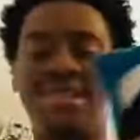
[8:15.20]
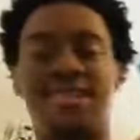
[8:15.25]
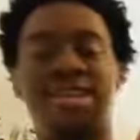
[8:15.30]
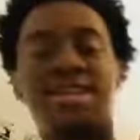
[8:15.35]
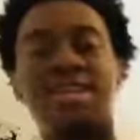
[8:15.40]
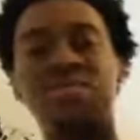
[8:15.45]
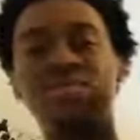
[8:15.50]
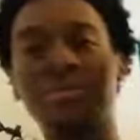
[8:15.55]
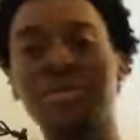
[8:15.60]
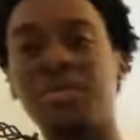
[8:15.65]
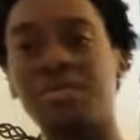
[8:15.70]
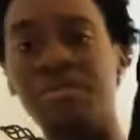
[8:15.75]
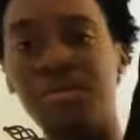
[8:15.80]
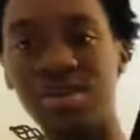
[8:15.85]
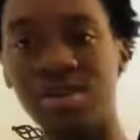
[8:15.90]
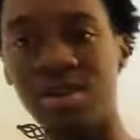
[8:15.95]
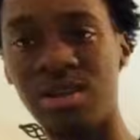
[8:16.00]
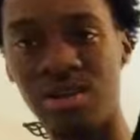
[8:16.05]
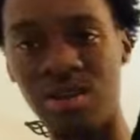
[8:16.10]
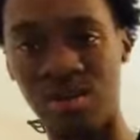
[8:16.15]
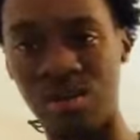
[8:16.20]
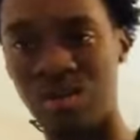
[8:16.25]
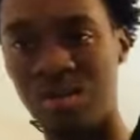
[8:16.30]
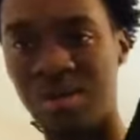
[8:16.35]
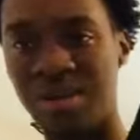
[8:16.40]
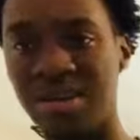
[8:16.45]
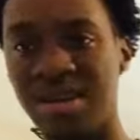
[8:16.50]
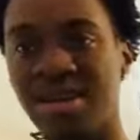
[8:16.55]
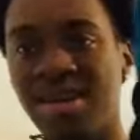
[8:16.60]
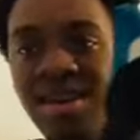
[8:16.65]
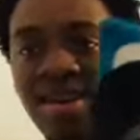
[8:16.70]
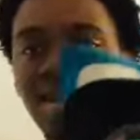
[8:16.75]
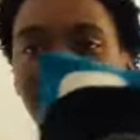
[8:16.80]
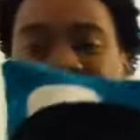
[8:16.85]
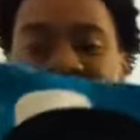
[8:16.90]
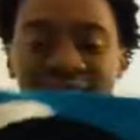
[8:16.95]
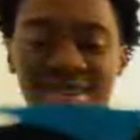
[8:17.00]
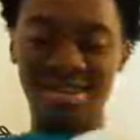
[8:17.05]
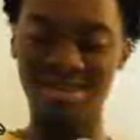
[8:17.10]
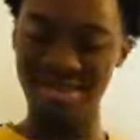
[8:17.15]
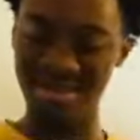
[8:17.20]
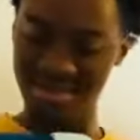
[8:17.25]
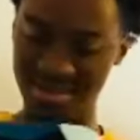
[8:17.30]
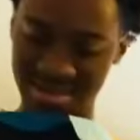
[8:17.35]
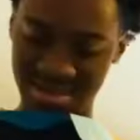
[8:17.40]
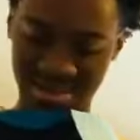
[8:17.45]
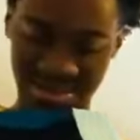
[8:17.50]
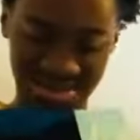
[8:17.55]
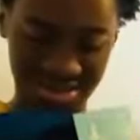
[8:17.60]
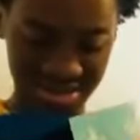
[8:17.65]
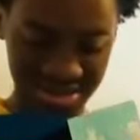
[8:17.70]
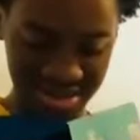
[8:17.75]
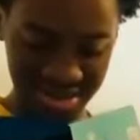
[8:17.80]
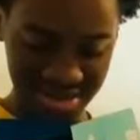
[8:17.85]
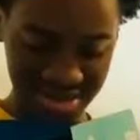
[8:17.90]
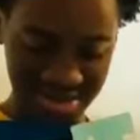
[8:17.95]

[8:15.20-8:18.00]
Gaming pillow. I need this.